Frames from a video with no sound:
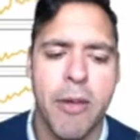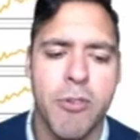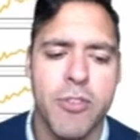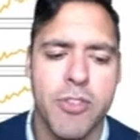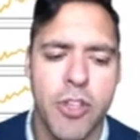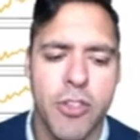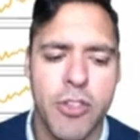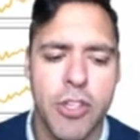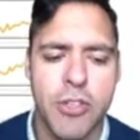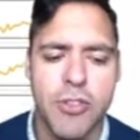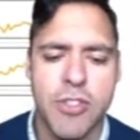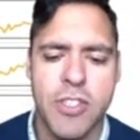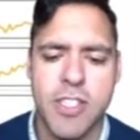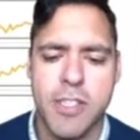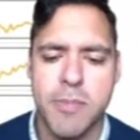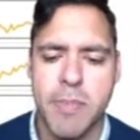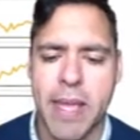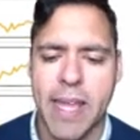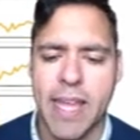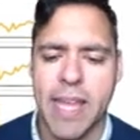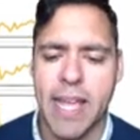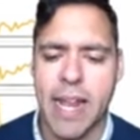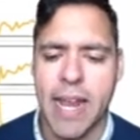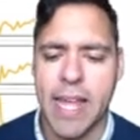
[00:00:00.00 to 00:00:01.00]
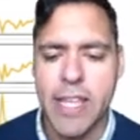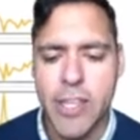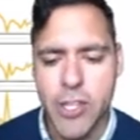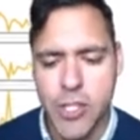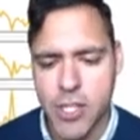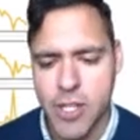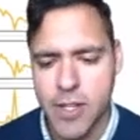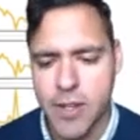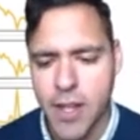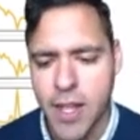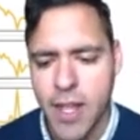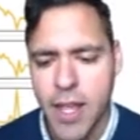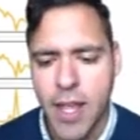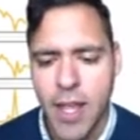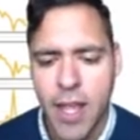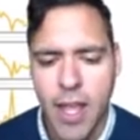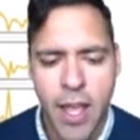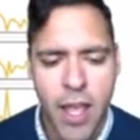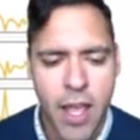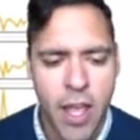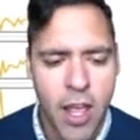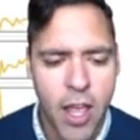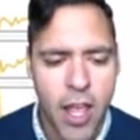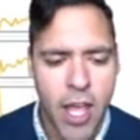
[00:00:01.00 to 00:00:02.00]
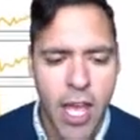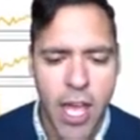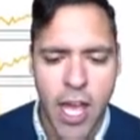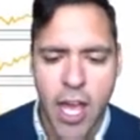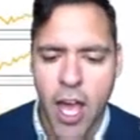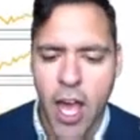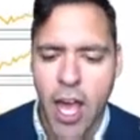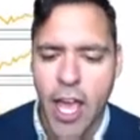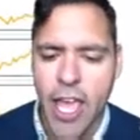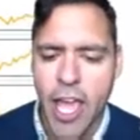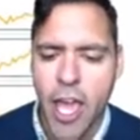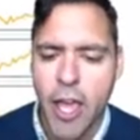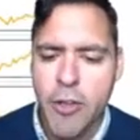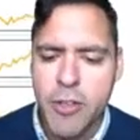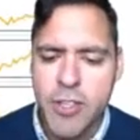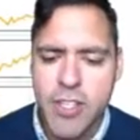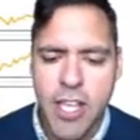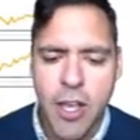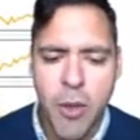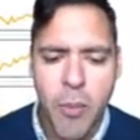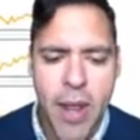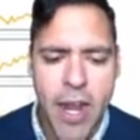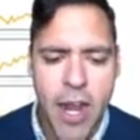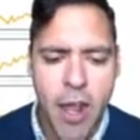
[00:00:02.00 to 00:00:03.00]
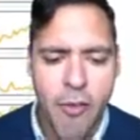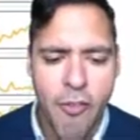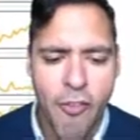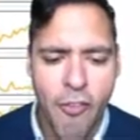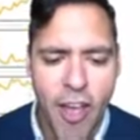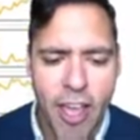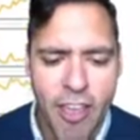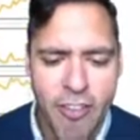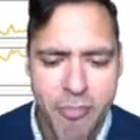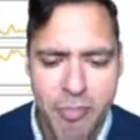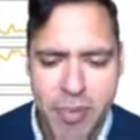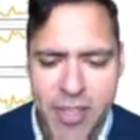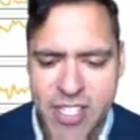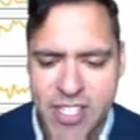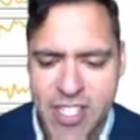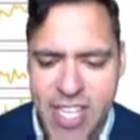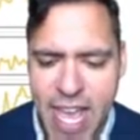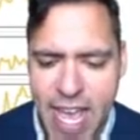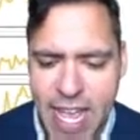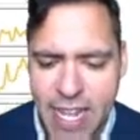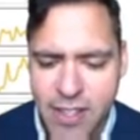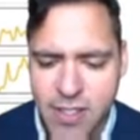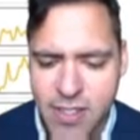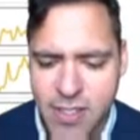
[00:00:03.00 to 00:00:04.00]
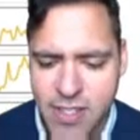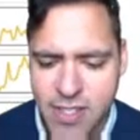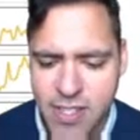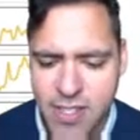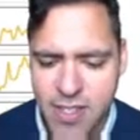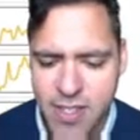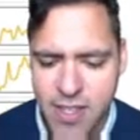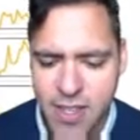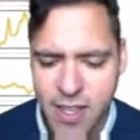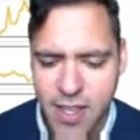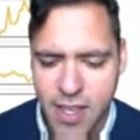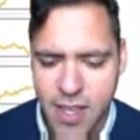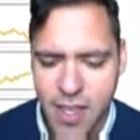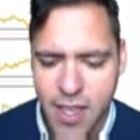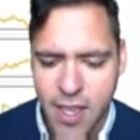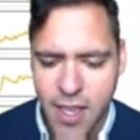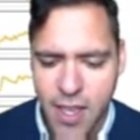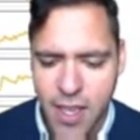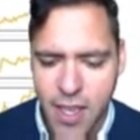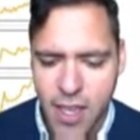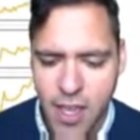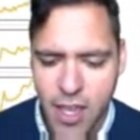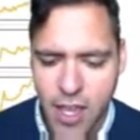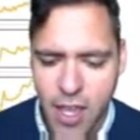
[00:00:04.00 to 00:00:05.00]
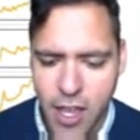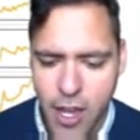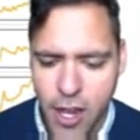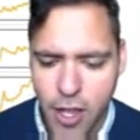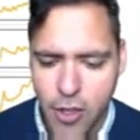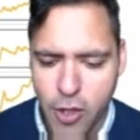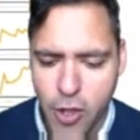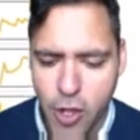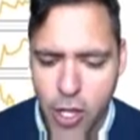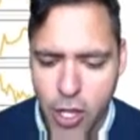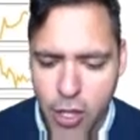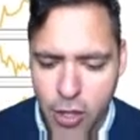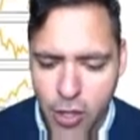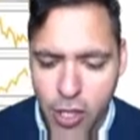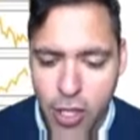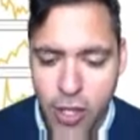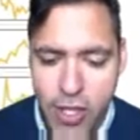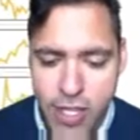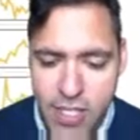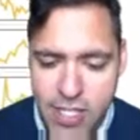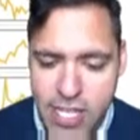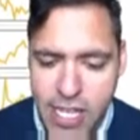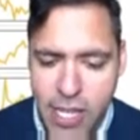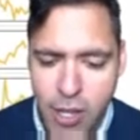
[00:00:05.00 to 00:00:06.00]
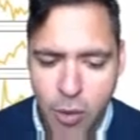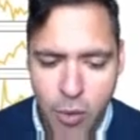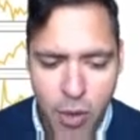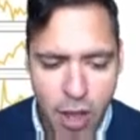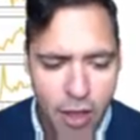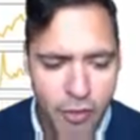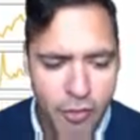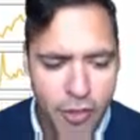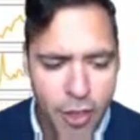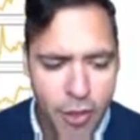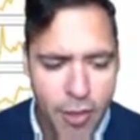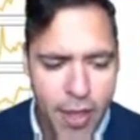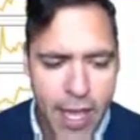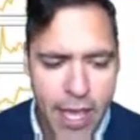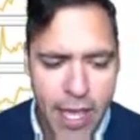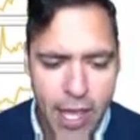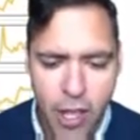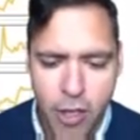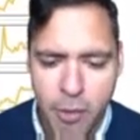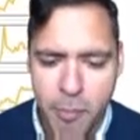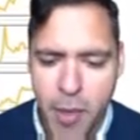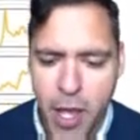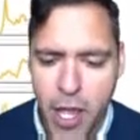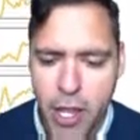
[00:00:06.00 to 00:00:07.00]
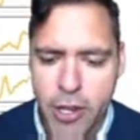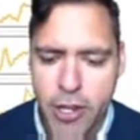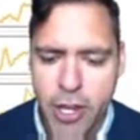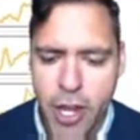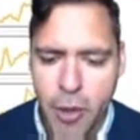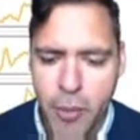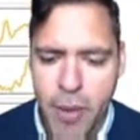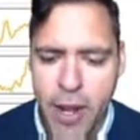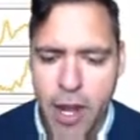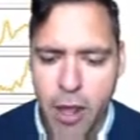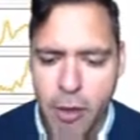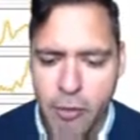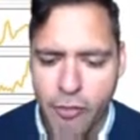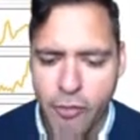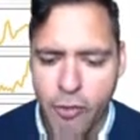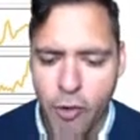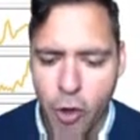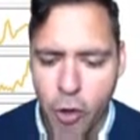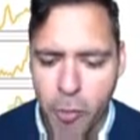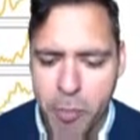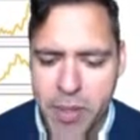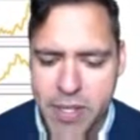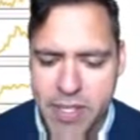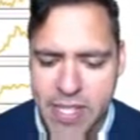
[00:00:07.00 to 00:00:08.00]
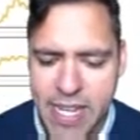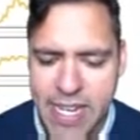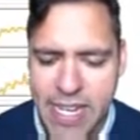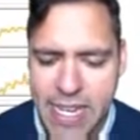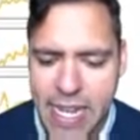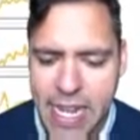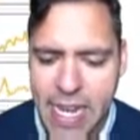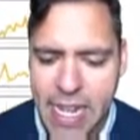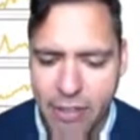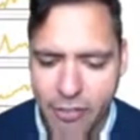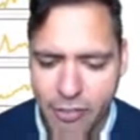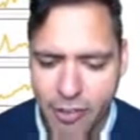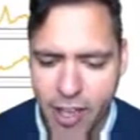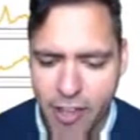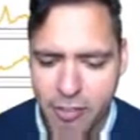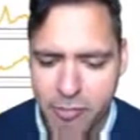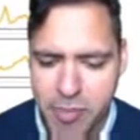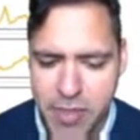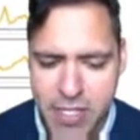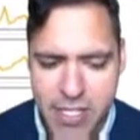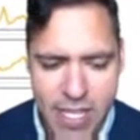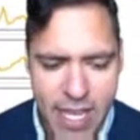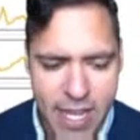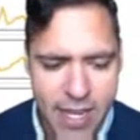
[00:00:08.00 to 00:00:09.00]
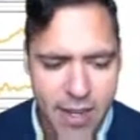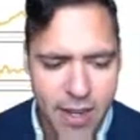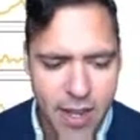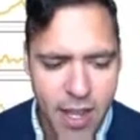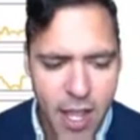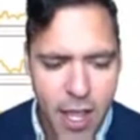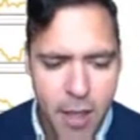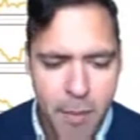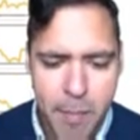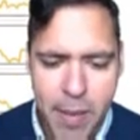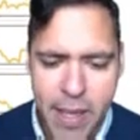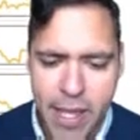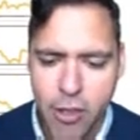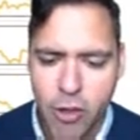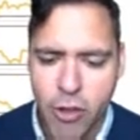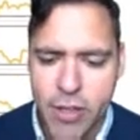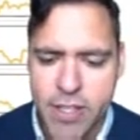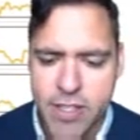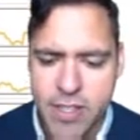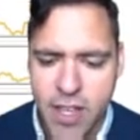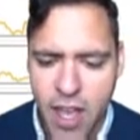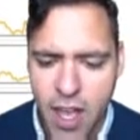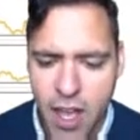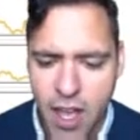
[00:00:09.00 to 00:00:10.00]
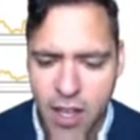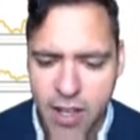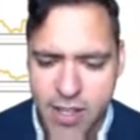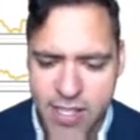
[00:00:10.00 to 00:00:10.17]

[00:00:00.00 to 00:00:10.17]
was on news and speculation. IOTA went up 5%. You can see quite a few here. Komodo went up 4%, nearly 5%. Bitcoin Dark